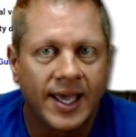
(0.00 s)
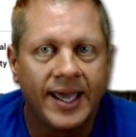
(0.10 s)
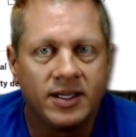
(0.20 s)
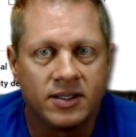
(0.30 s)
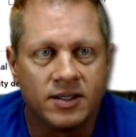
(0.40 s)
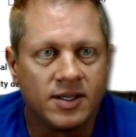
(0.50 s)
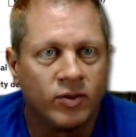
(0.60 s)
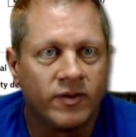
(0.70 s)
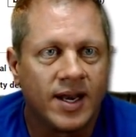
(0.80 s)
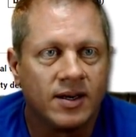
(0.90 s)
cases
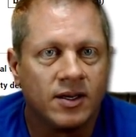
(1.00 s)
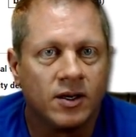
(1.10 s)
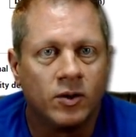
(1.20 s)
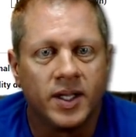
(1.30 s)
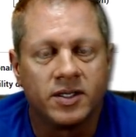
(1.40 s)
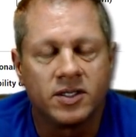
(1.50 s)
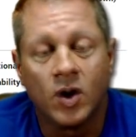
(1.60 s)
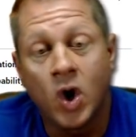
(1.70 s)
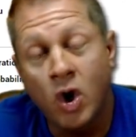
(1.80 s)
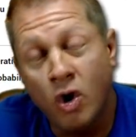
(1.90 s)
that we've had to deal with.
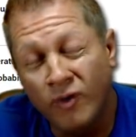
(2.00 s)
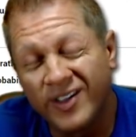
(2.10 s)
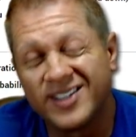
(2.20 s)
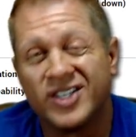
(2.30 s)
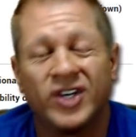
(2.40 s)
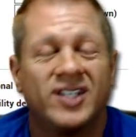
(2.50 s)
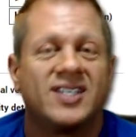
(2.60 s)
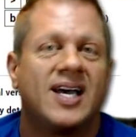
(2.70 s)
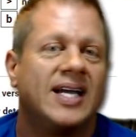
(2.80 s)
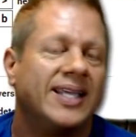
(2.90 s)
So hopefully this is a
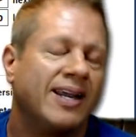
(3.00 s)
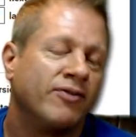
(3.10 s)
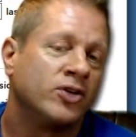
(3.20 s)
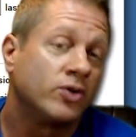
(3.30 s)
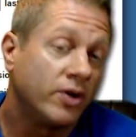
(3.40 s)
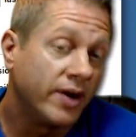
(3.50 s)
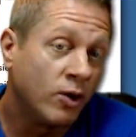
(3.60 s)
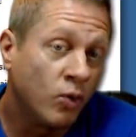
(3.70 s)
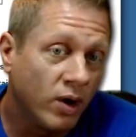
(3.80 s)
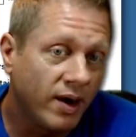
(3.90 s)
good sign that if a
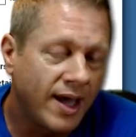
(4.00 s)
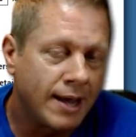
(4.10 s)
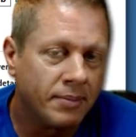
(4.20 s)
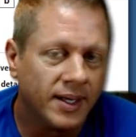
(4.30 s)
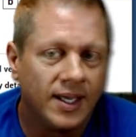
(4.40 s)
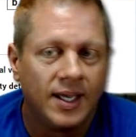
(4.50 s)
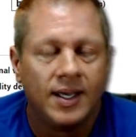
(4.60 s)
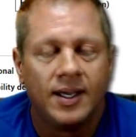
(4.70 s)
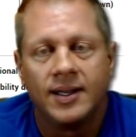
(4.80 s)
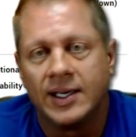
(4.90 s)
tornado were to happen,
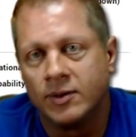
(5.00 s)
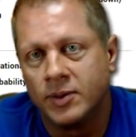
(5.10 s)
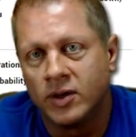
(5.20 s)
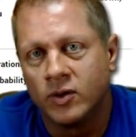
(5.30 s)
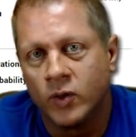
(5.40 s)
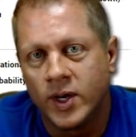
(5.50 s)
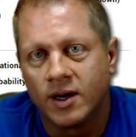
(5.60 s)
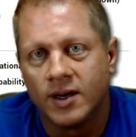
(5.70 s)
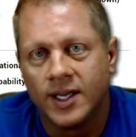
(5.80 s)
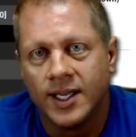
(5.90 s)
it would be on the
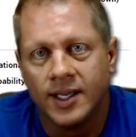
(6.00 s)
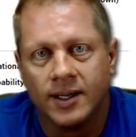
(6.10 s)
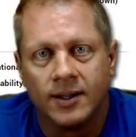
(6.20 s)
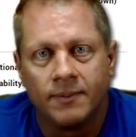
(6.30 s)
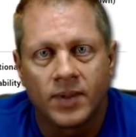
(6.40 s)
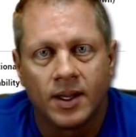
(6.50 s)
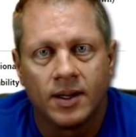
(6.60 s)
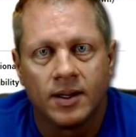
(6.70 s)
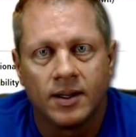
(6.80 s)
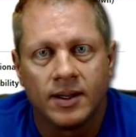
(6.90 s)
weaker end.
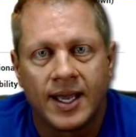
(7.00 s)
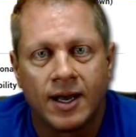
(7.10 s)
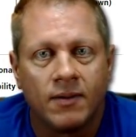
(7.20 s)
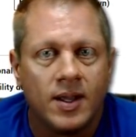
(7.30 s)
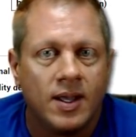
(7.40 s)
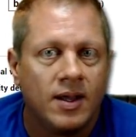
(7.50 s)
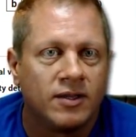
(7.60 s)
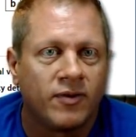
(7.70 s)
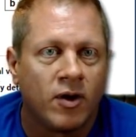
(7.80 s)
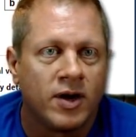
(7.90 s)
Now,
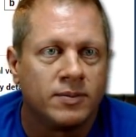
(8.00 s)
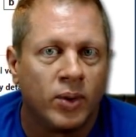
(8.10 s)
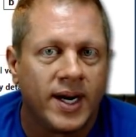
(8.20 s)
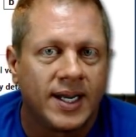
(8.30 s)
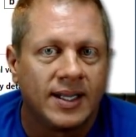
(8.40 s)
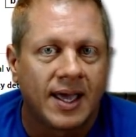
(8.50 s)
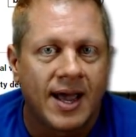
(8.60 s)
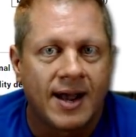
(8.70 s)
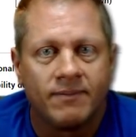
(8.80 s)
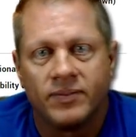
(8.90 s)
as far as breaking the
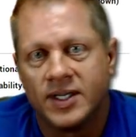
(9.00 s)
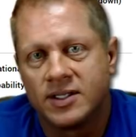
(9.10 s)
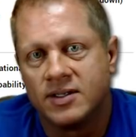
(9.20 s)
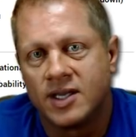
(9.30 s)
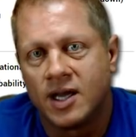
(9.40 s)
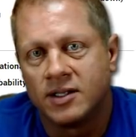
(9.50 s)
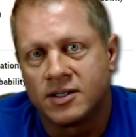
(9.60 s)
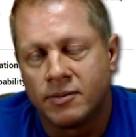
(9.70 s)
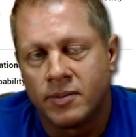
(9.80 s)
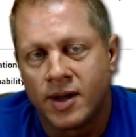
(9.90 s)
cap, this is the
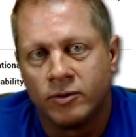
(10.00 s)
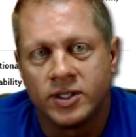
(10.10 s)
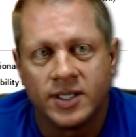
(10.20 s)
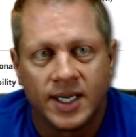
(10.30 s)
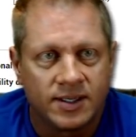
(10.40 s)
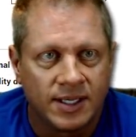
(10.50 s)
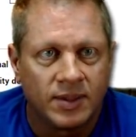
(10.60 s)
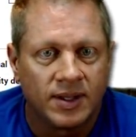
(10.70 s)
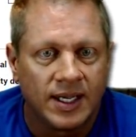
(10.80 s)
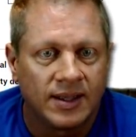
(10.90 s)
ensemble model, which does
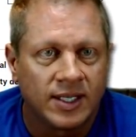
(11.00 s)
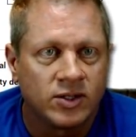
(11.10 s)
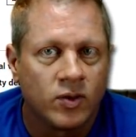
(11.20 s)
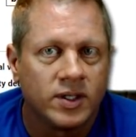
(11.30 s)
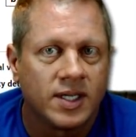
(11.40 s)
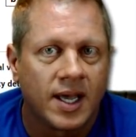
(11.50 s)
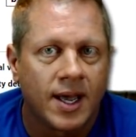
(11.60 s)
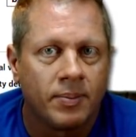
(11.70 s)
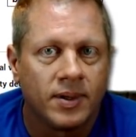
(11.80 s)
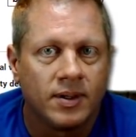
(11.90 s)
seem to think that's going to
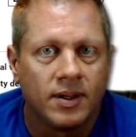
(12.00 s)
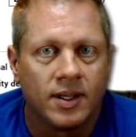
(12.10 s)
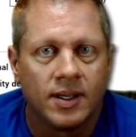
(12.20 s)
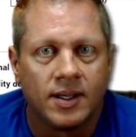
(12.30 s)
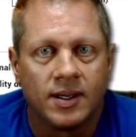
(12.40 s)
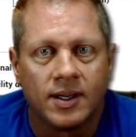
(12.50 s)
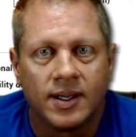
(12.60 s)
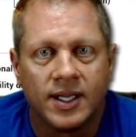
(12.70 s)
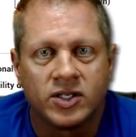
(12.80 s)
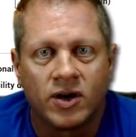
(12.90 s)
happen, and
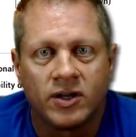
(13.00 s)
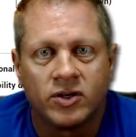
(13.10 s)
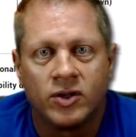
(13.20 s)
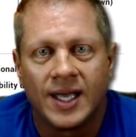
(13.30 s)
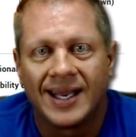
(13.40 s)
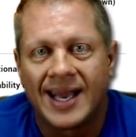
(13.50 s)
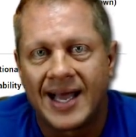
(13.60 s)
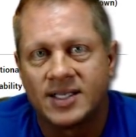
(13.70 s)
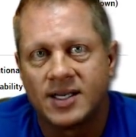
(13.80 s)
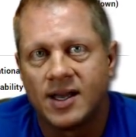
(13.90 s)
it started to do that
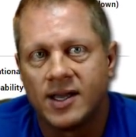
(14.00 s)
last